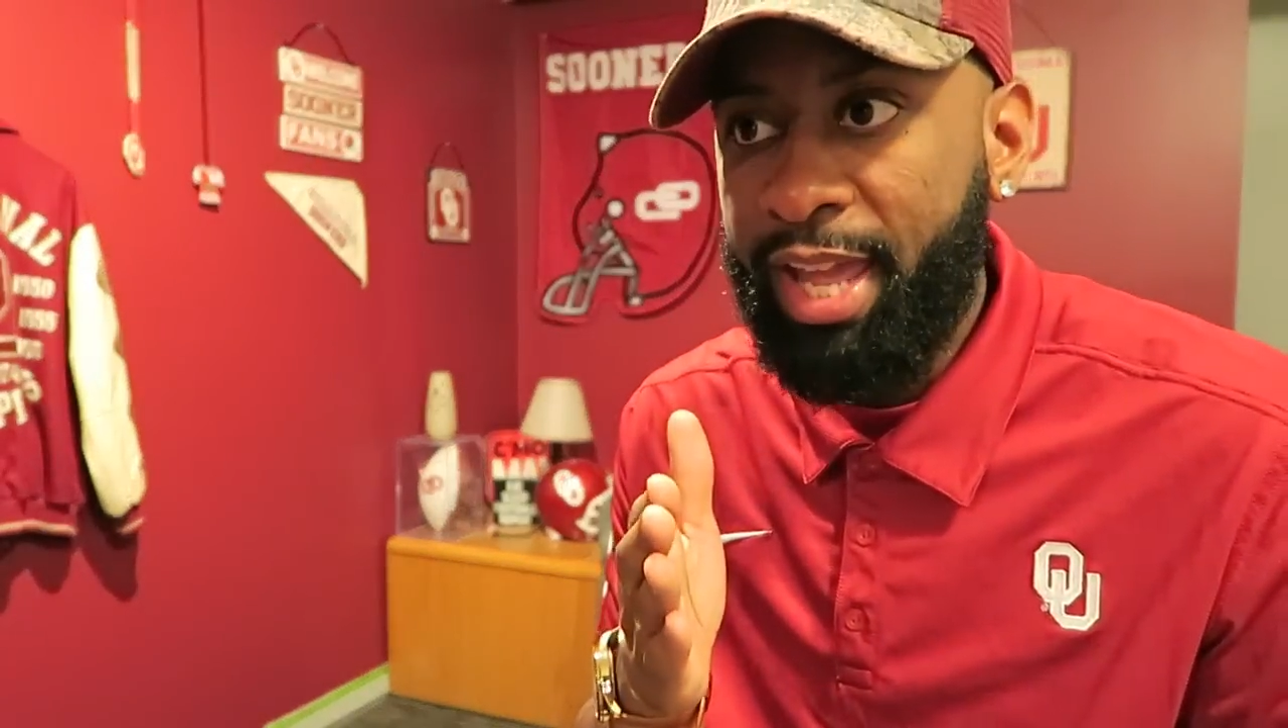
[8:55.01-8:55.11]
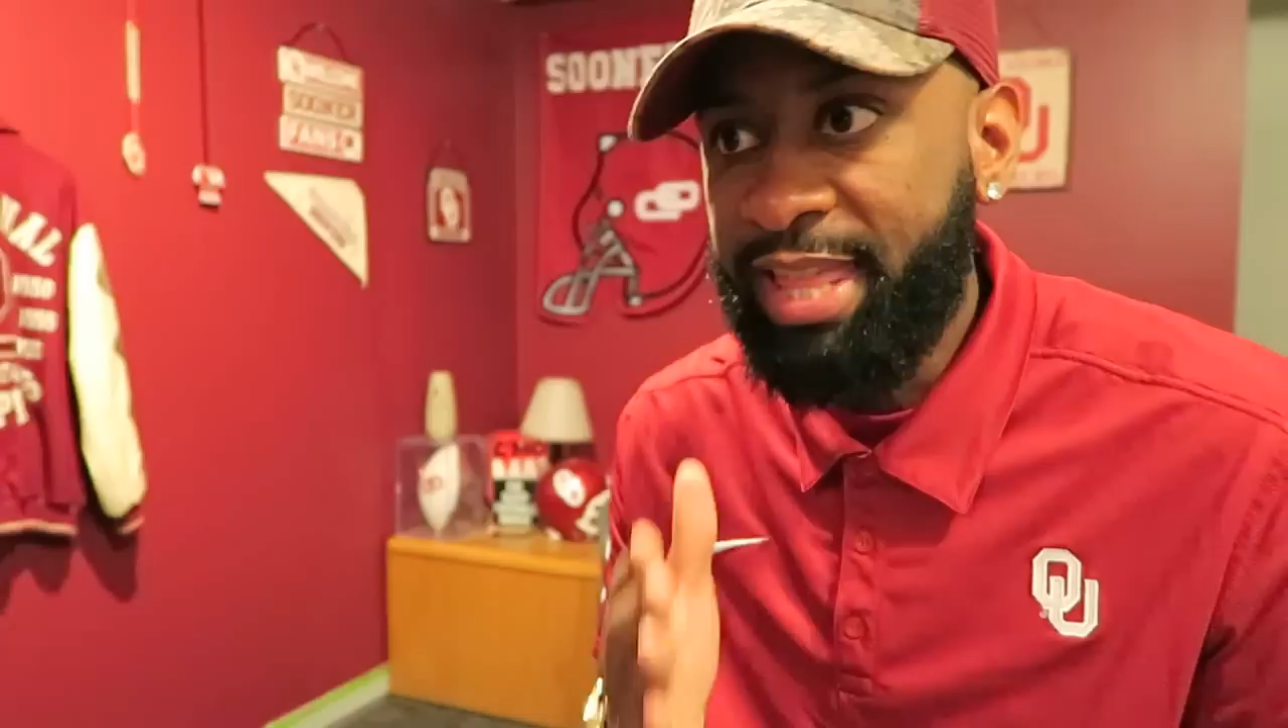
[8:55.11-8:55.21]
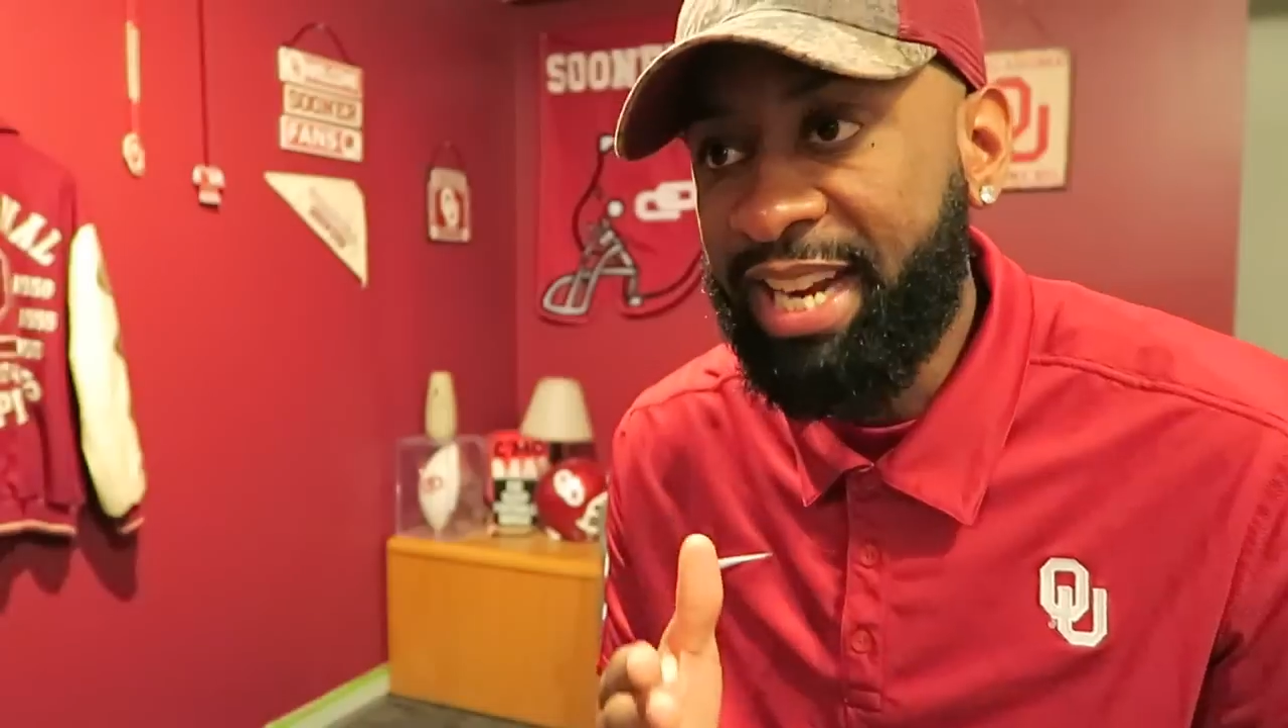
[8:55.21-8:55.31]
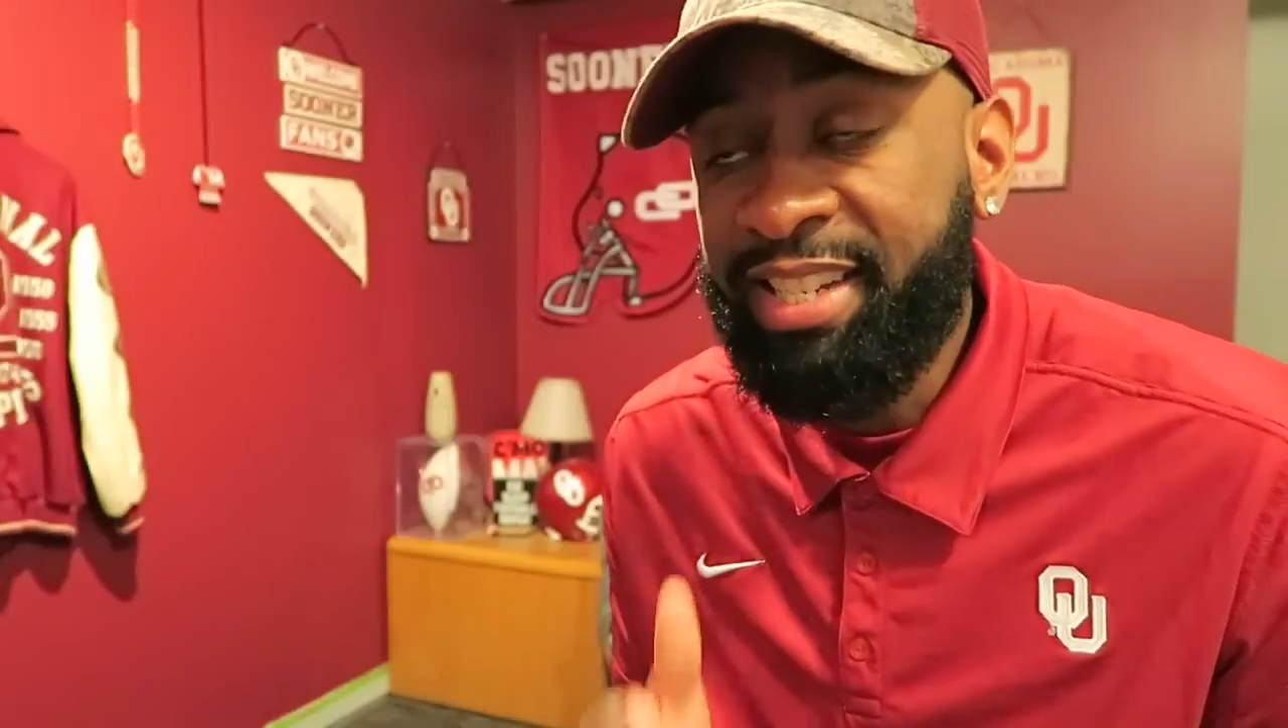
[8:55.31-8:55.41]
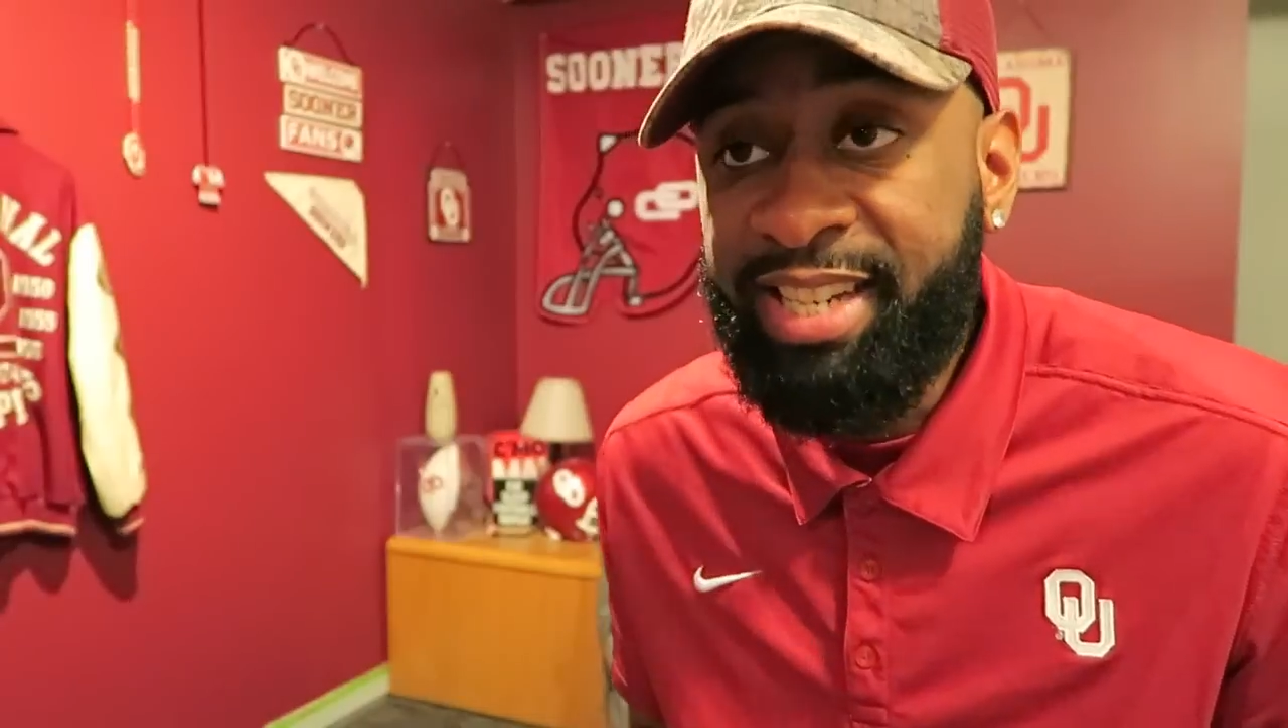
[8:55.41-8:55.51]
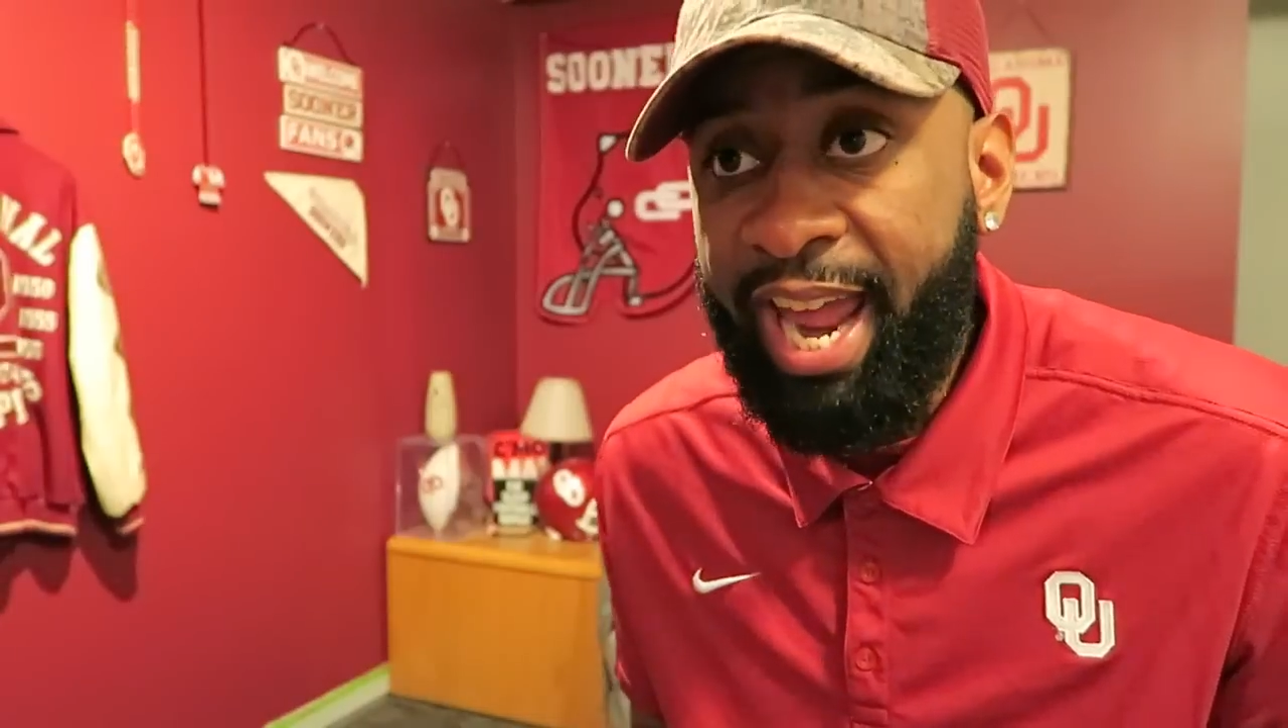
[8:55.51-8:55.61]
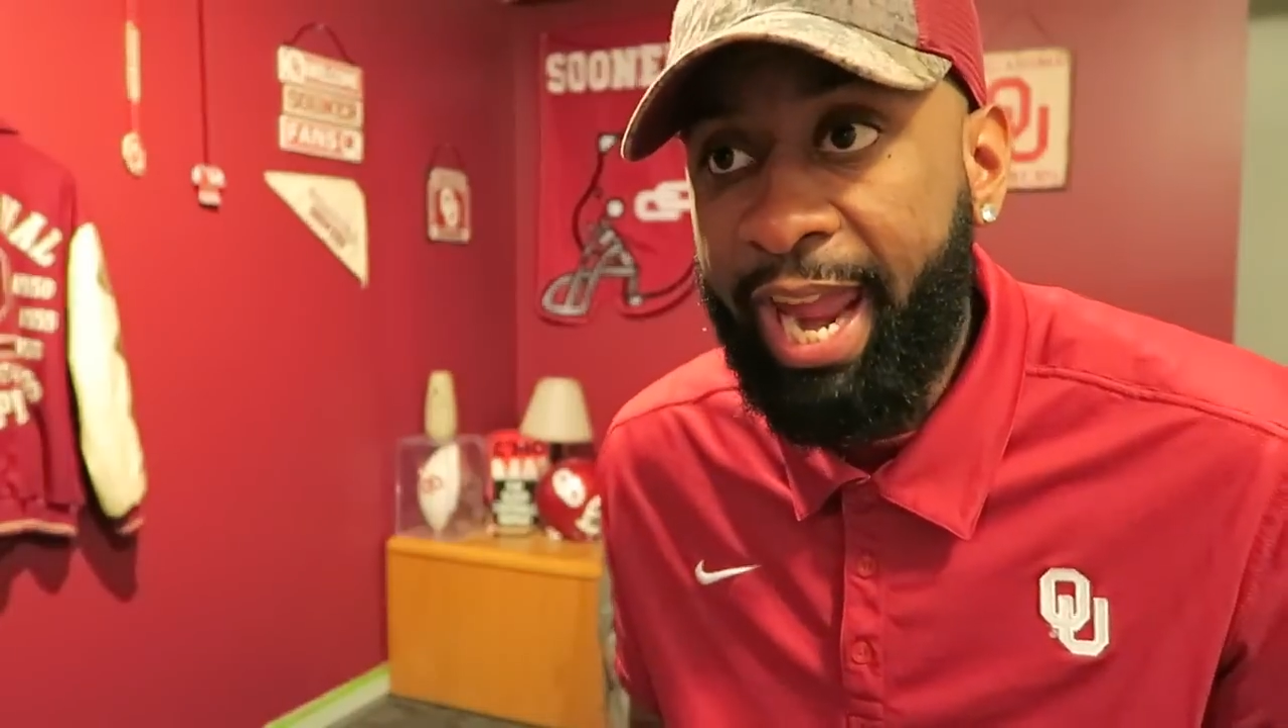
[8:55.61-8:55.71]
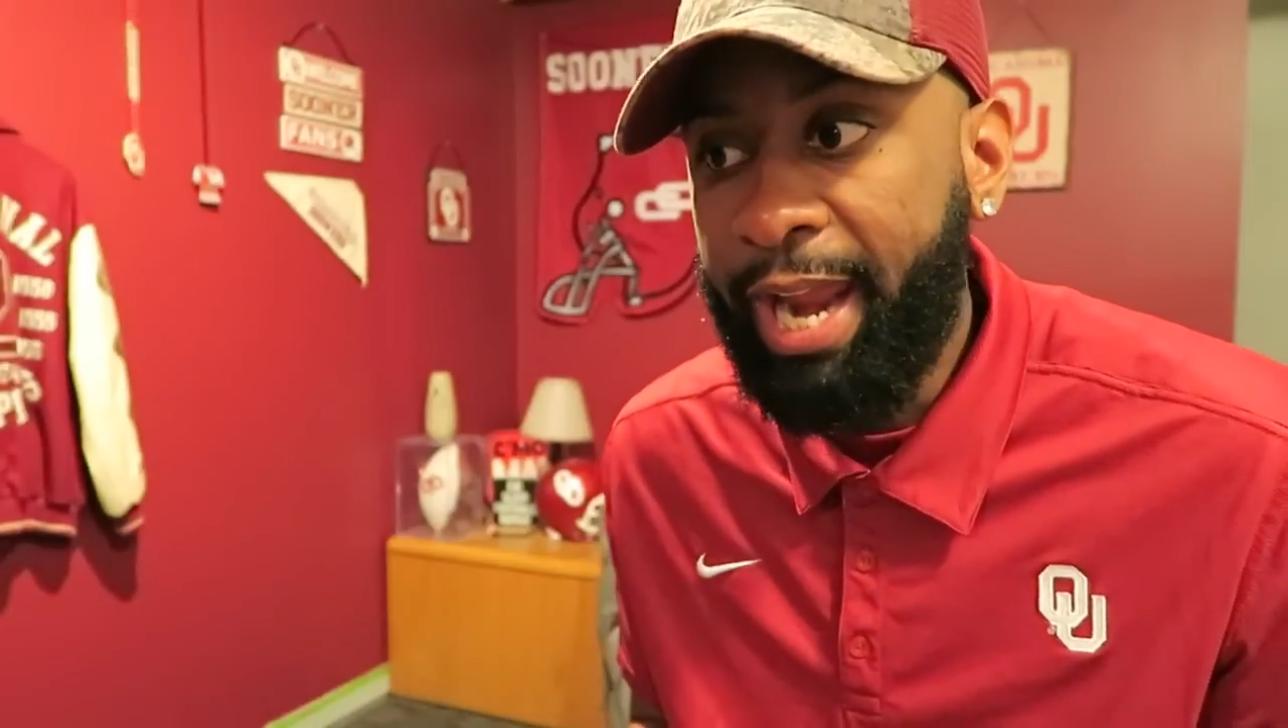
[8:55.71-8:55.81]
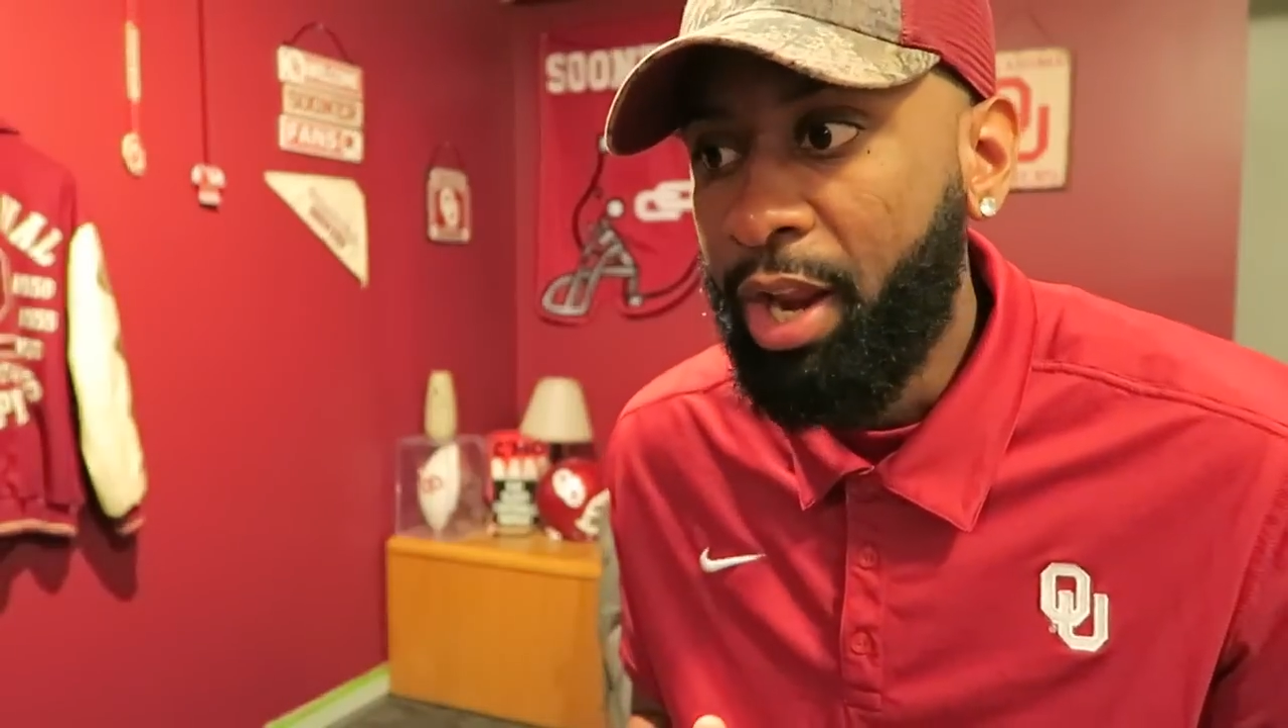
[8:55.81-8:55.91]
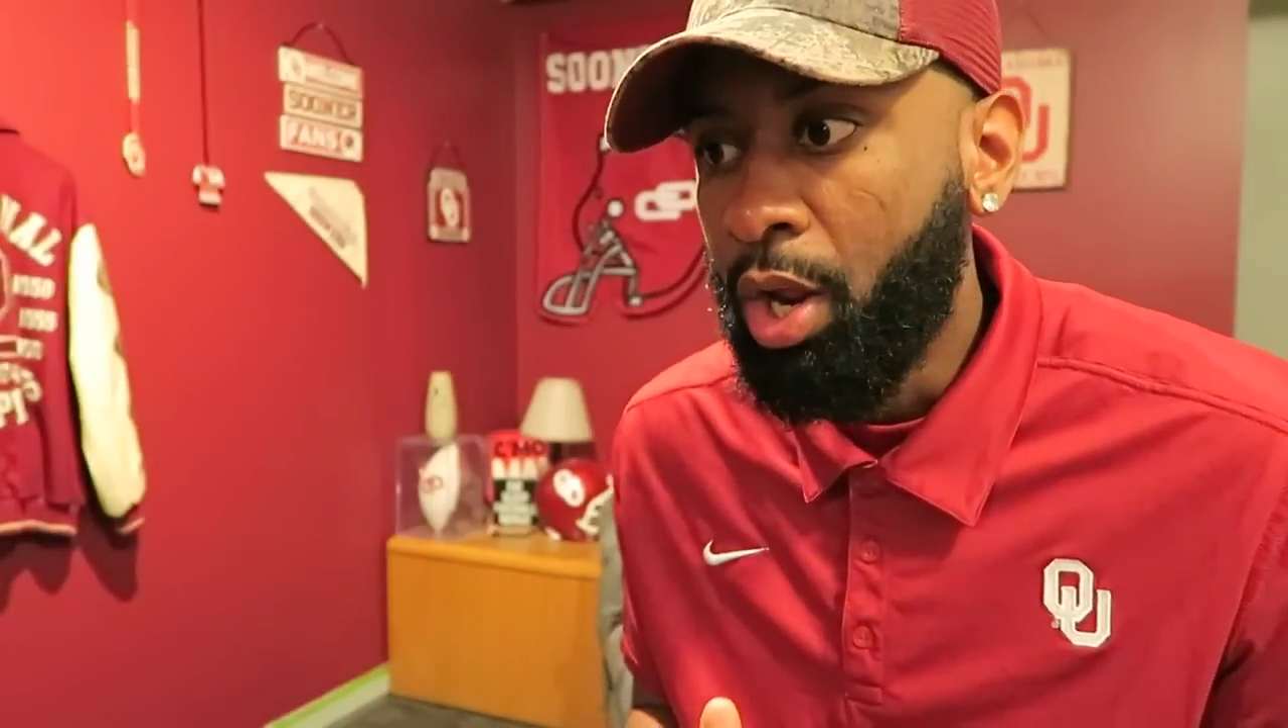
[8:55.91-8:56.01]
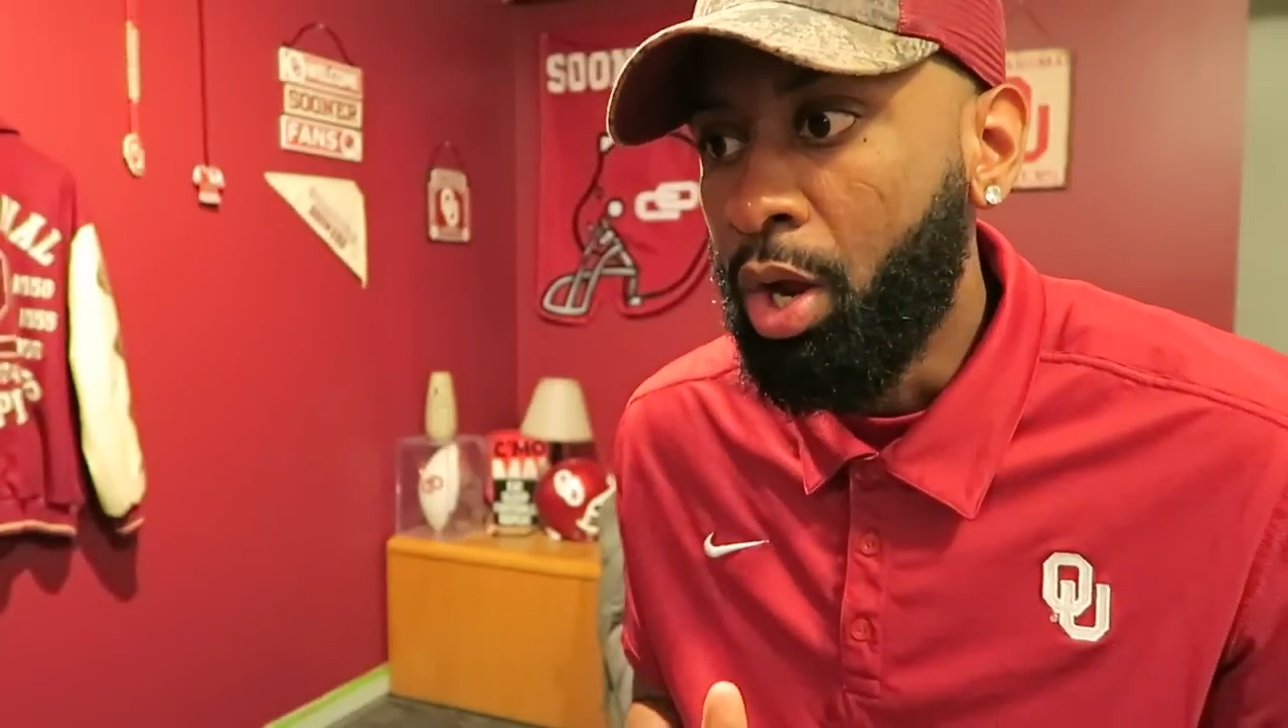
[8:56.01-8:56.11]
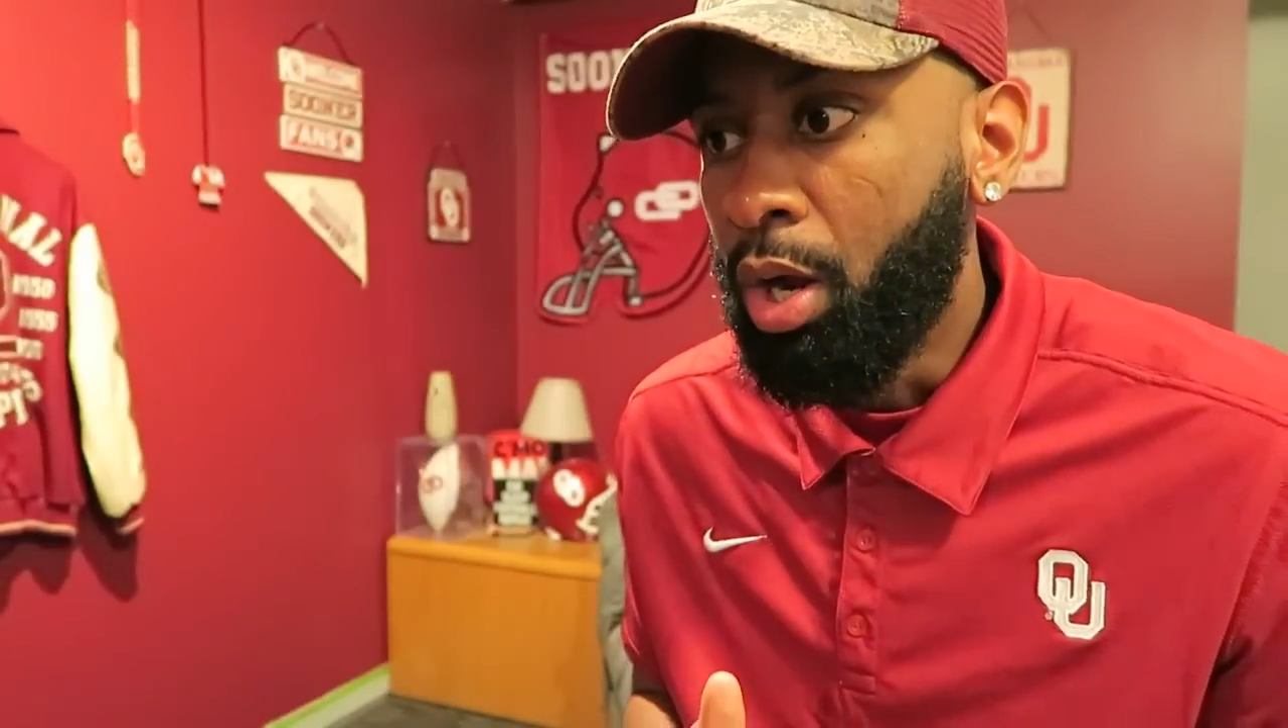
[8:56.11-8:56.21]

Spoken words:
that say,